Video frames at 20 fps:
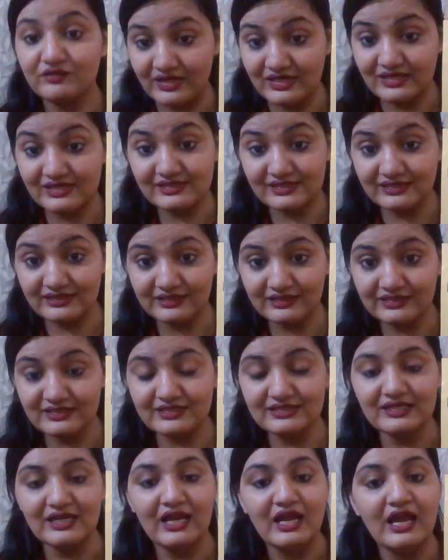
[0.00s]

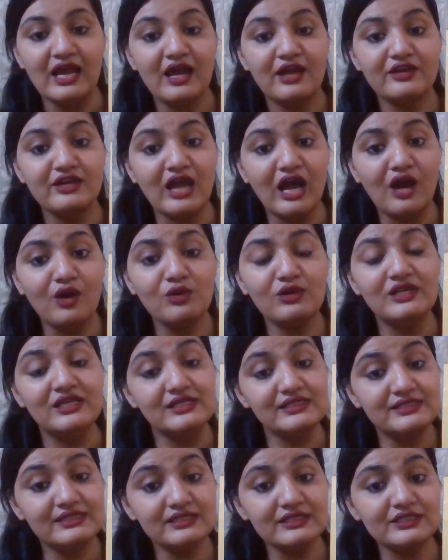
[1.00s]
lizards. Now
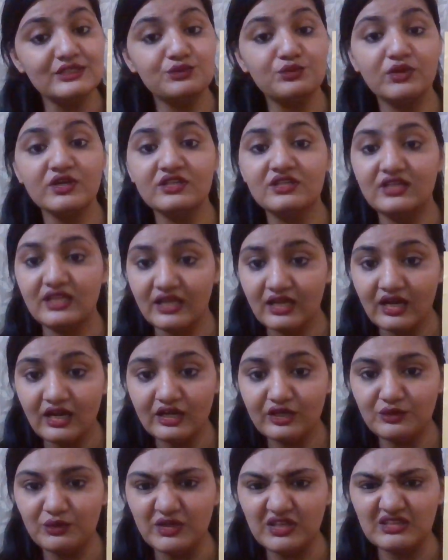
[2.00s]
lizards, what they are
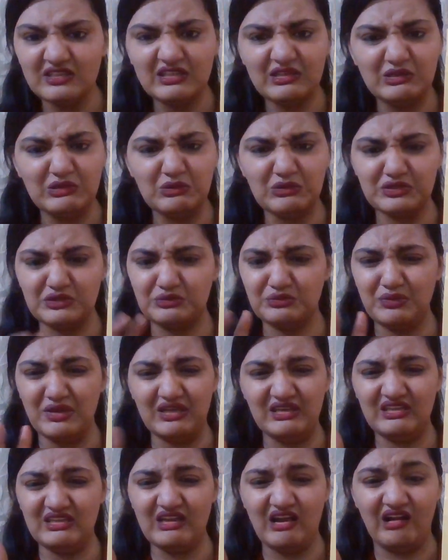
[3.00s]
doing, they looks
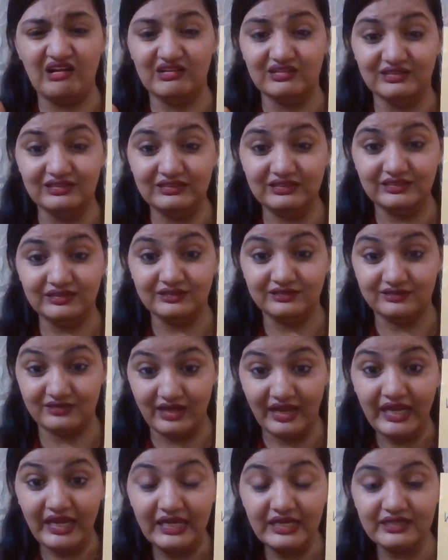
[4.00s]
very ugly,
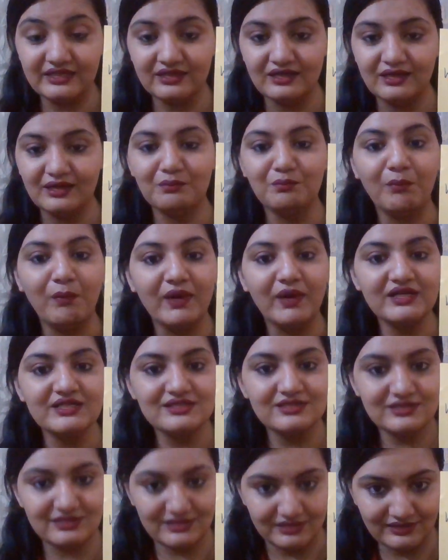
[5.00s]
right? But
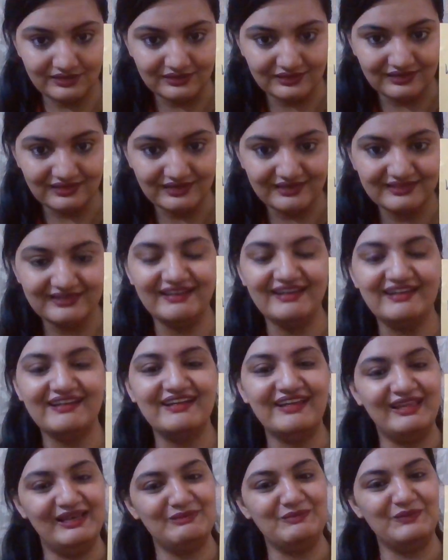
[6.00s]
still they are
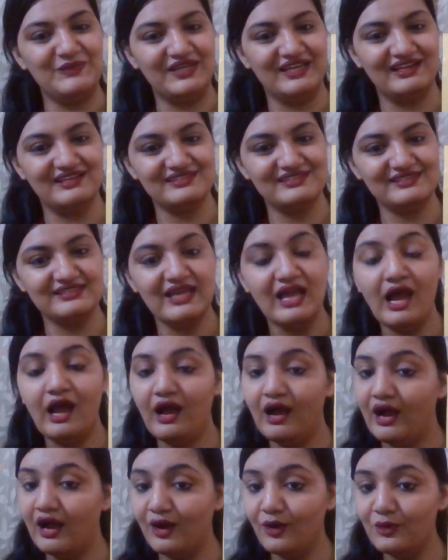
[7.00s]
helping us.
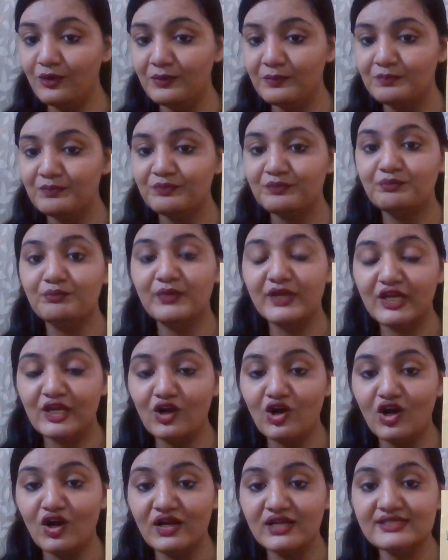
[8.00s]
How?
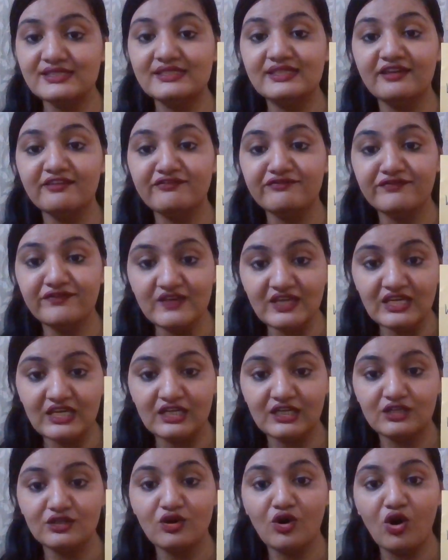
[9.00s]
Because they
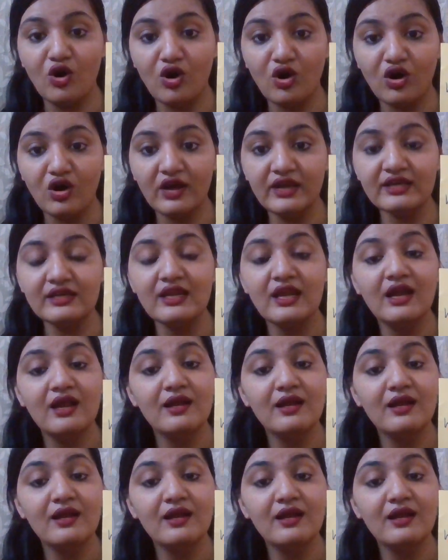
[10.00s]
feed on